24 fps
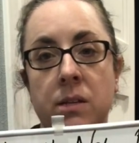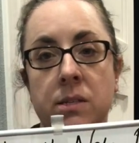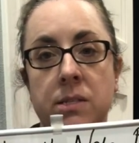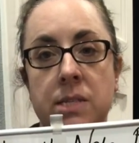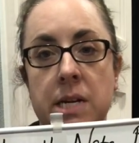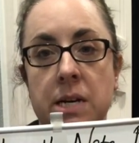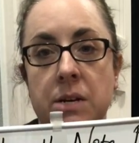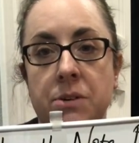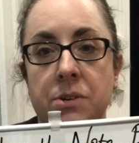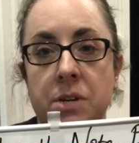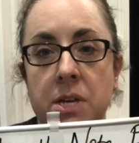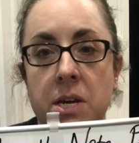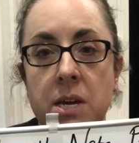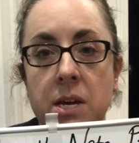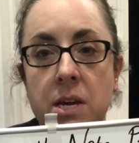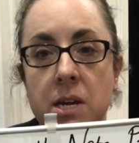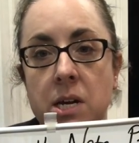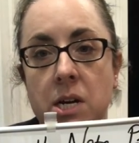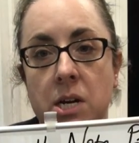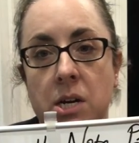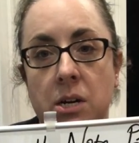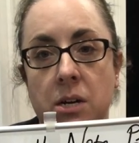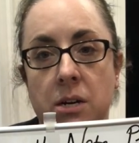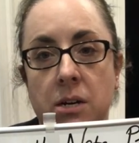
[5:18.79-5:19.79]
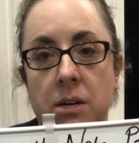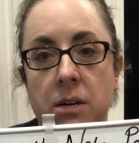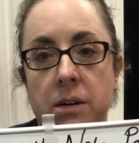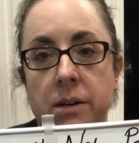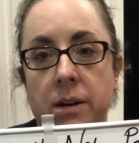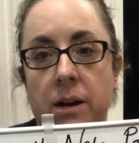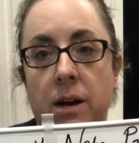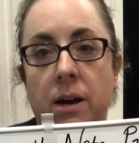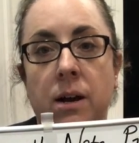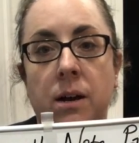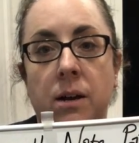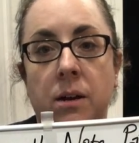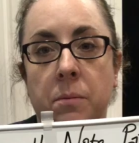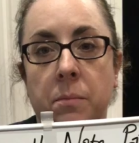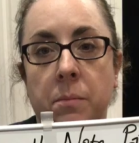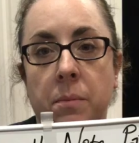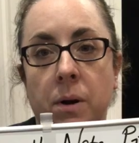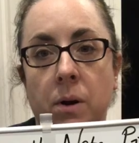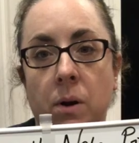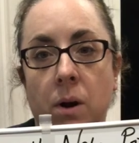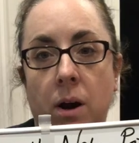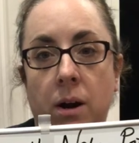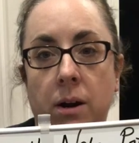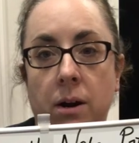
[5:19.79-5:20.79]
Down here are
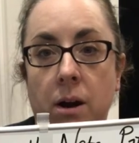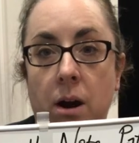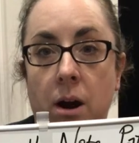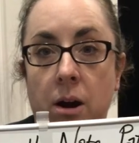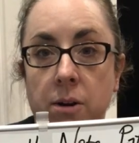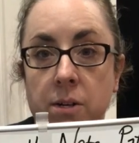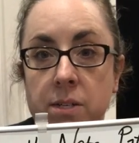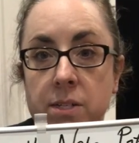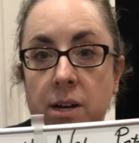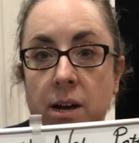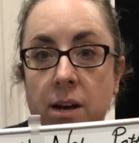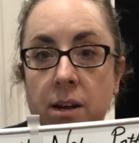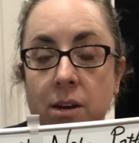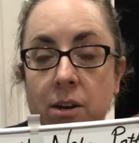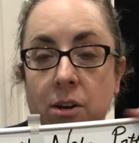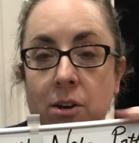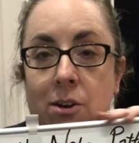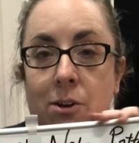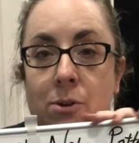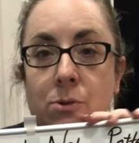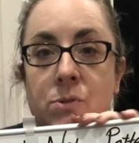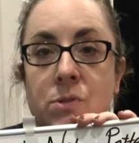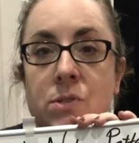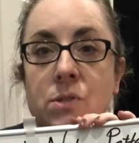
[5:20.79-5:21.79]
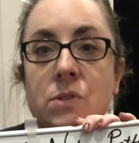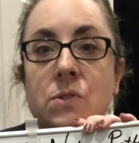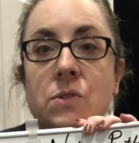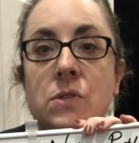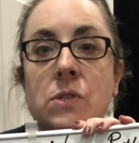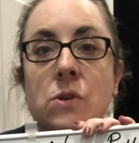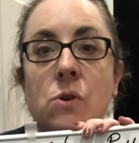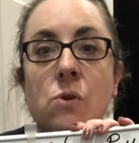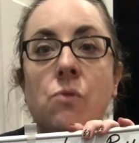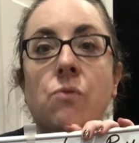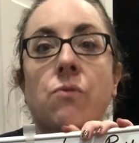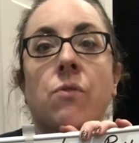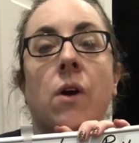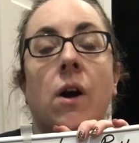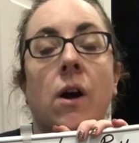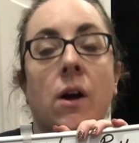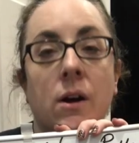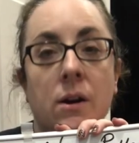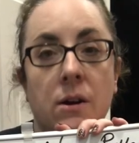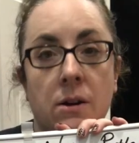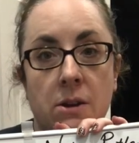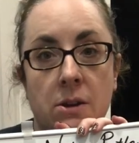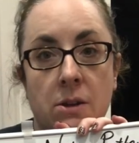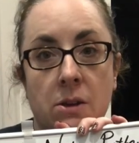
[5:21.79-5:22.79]
our dotted notes. So
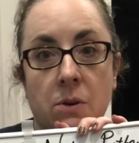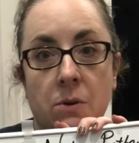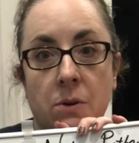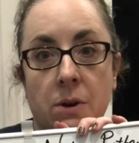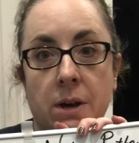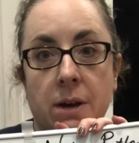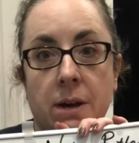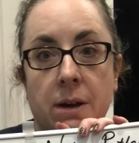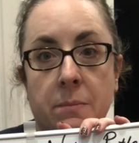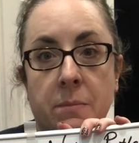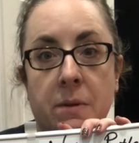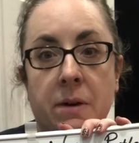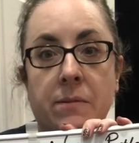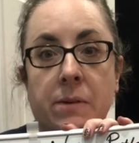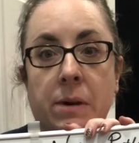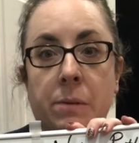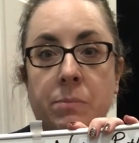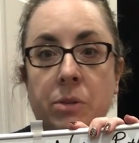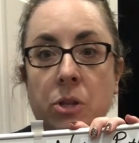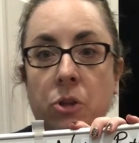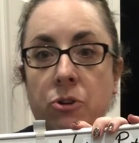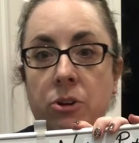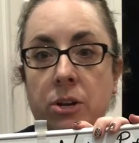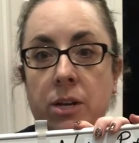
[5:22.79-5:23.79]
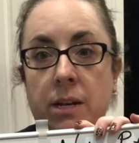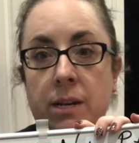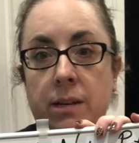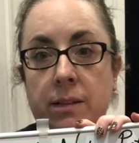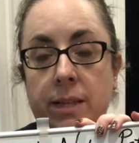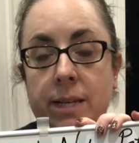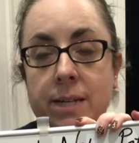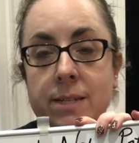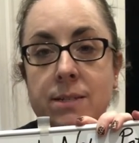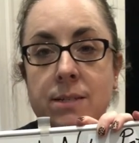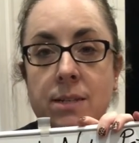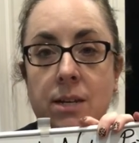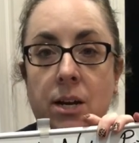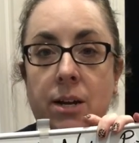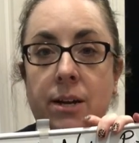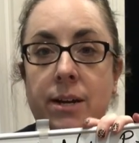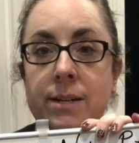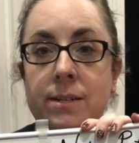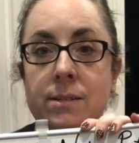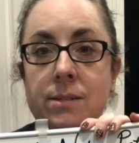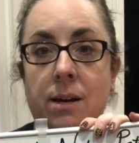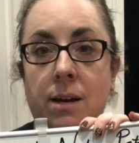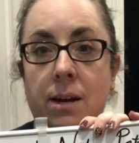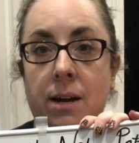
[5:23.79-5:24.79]
far, I've uploaded a lesson on a
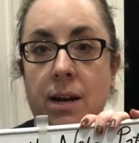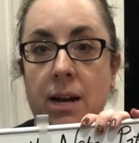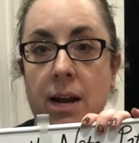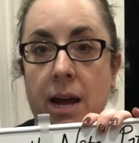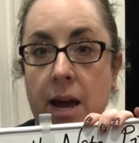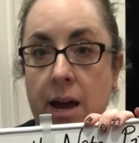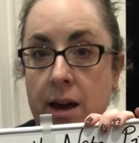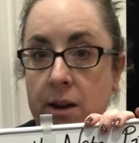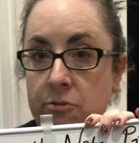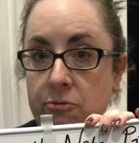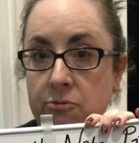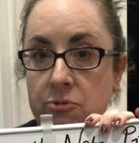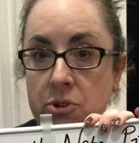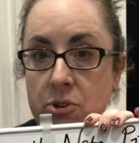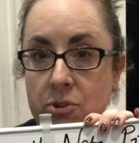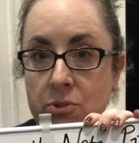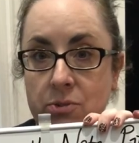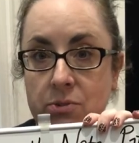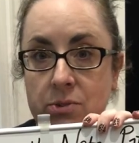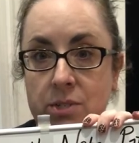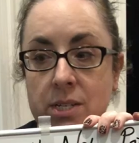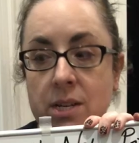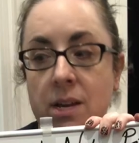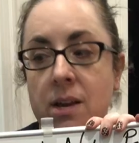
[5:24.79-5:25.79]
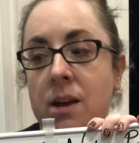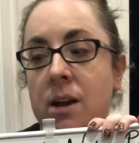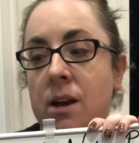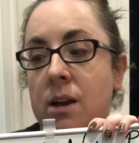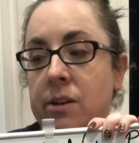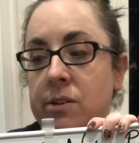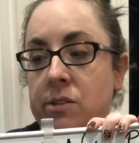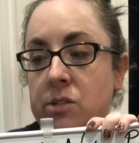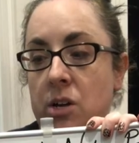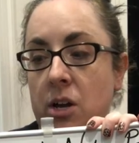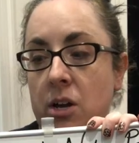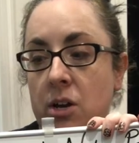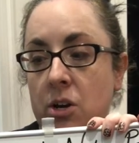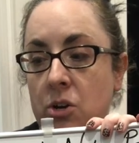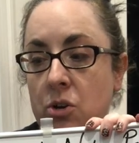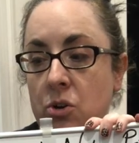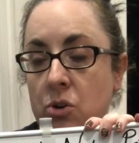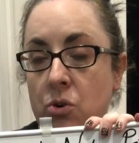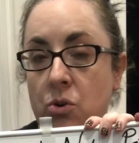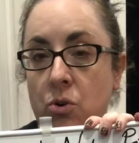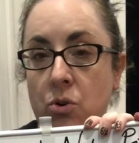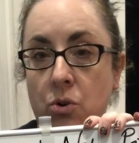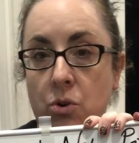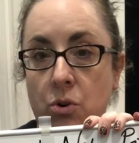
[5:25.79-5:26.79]
dotted half note, dotted
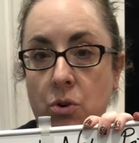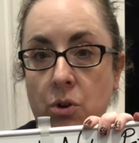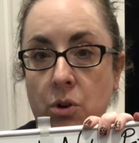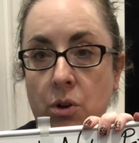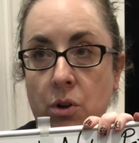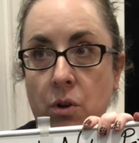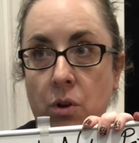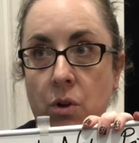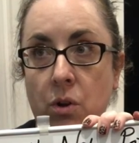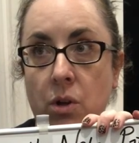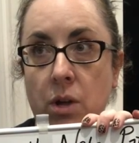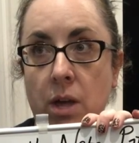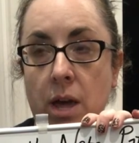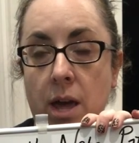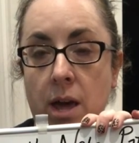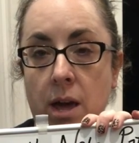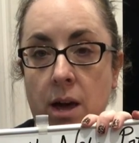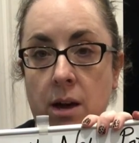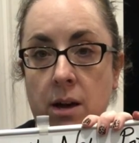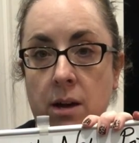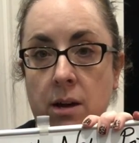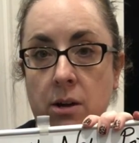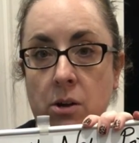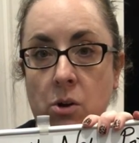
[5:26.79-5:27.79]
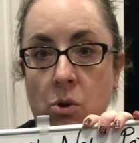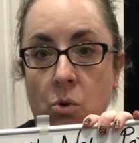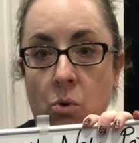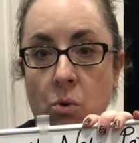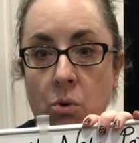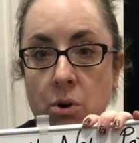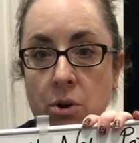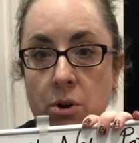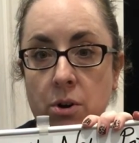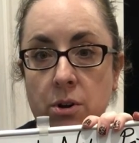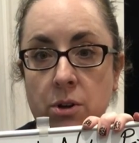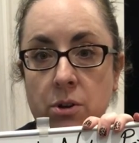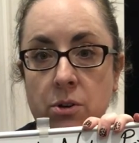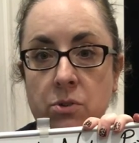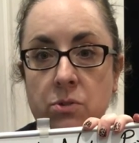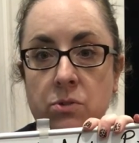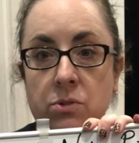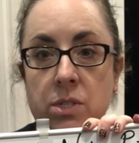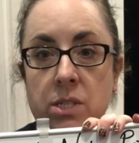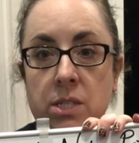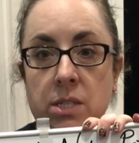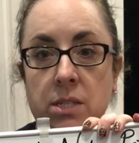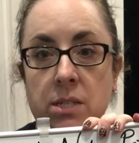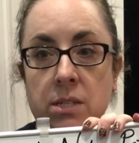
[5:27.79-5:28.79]
quarter
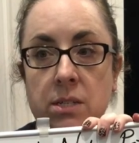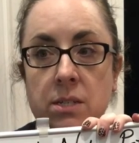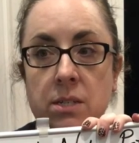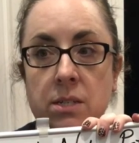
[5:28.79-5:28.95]
note,